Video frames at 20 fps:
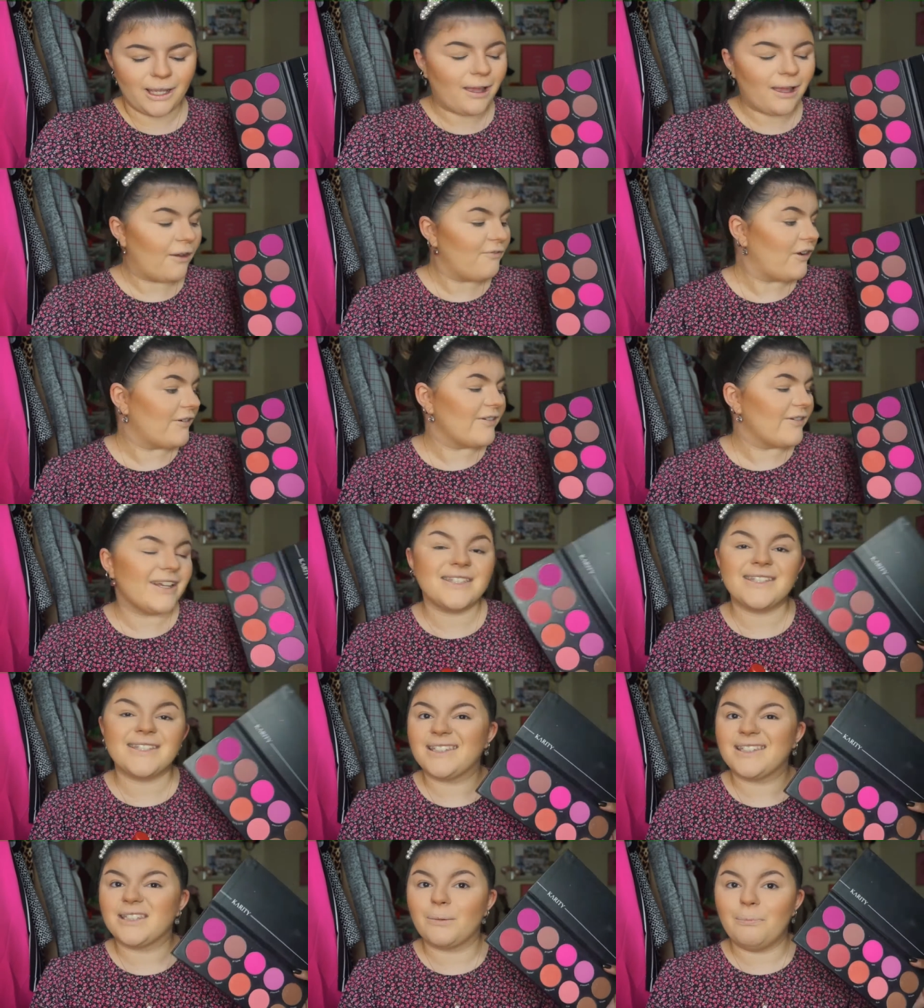a very
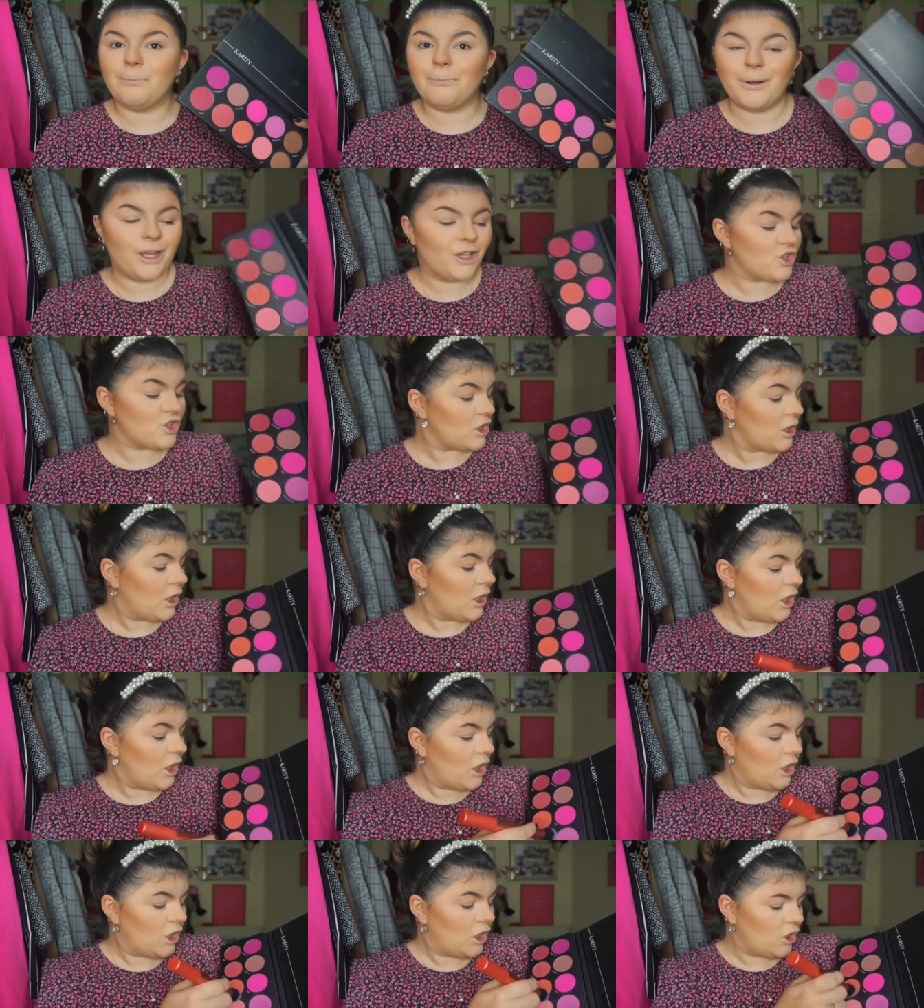intense blush
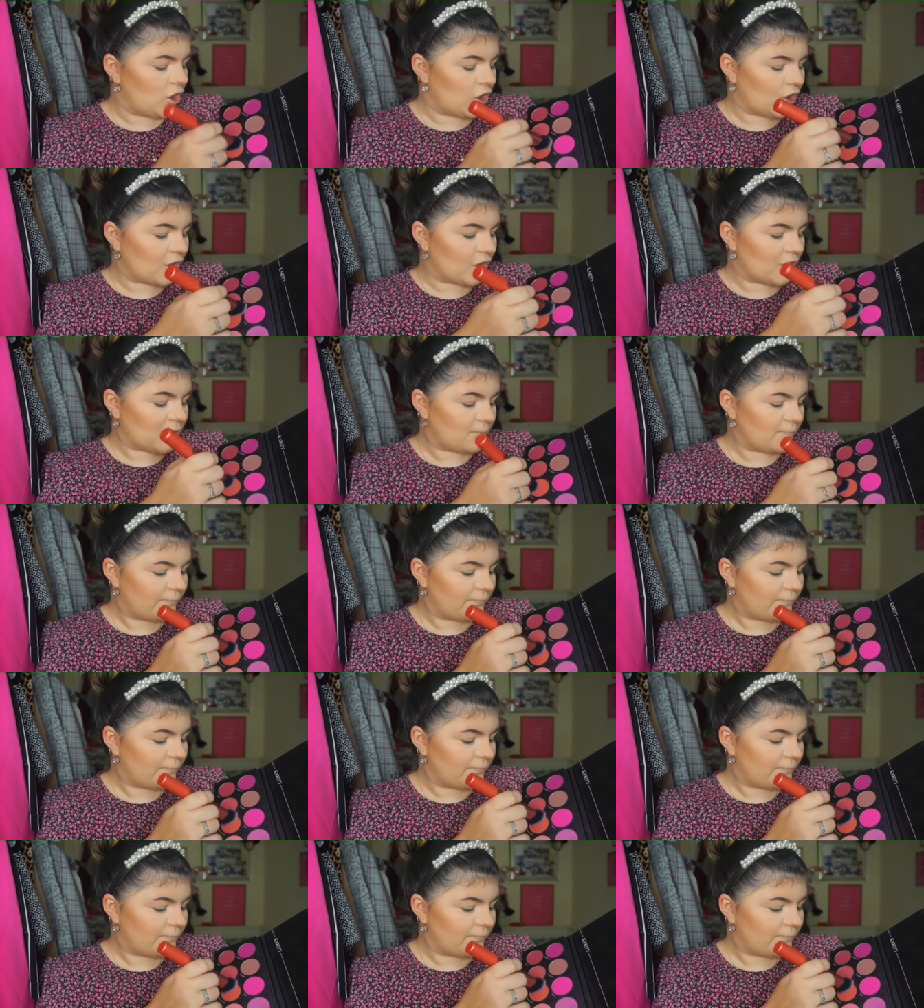look.